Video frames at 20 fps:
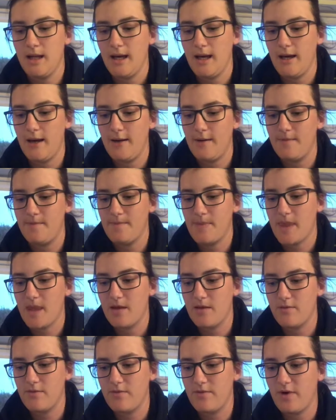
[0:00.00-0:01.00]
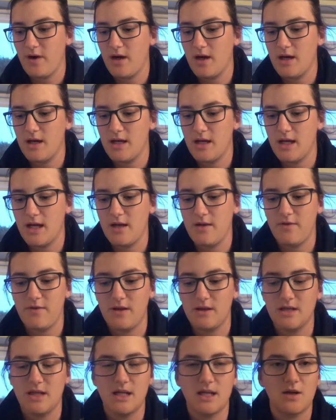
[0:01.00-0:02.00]
And finally, if
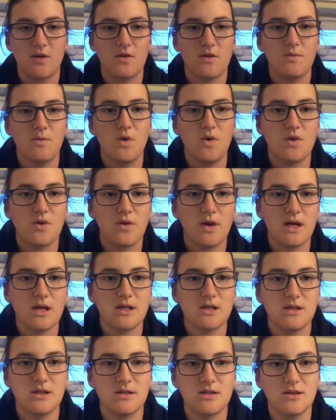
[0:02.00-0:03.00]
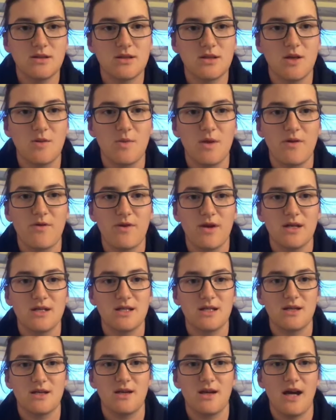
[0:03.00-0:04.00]
there's any more questions, don't be afraid
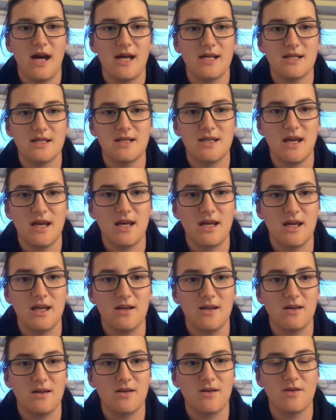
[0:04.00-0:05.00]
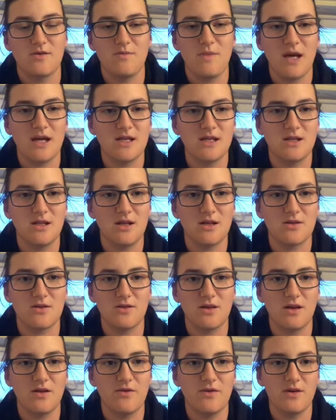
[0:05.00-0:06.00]
to hesitate and message us on
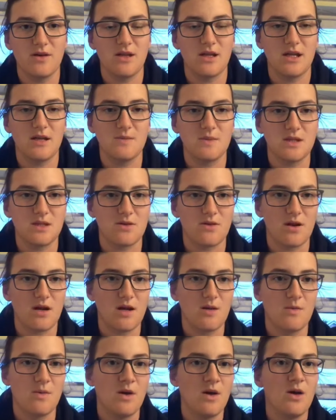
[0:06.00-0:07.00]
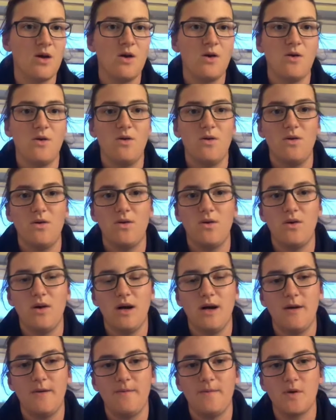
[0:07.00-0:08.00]
either the Instagram or
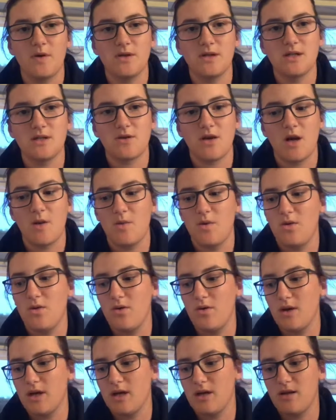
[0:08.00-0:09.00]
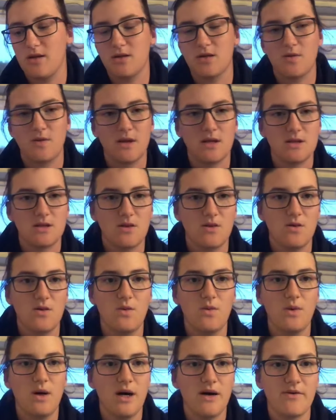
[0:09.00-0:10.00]
on Instagram or either Twitter or
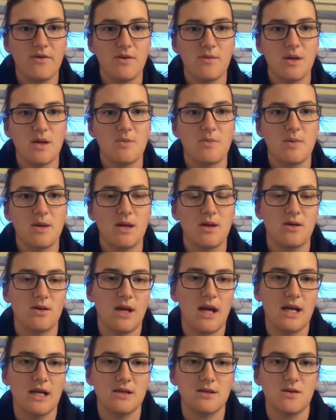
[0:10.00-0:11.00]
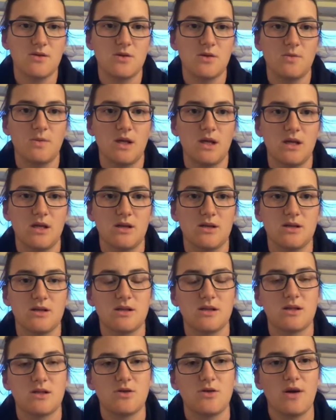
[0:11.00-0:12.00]
whatever it may be on any social media.
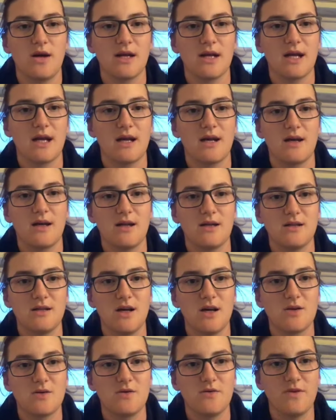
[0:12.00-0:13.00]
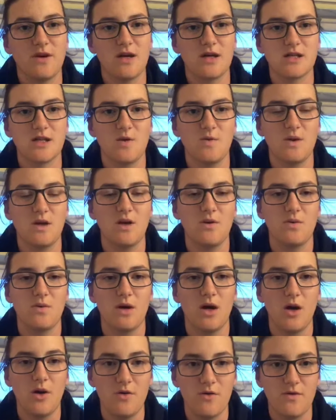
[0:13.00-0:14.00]
Just try and get in touch with us and we
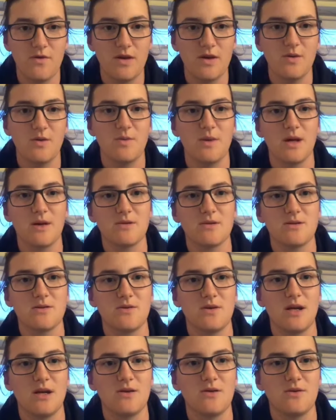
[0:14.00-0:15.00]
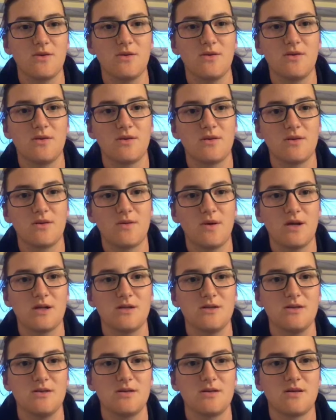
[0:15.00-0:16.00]
hopefully will be able to sort out your
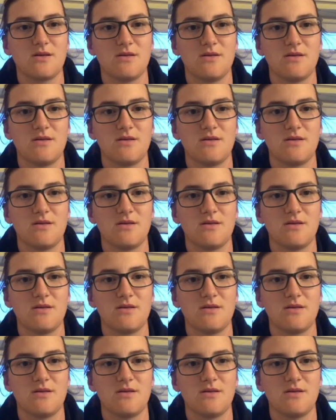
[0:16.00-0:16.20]
questions.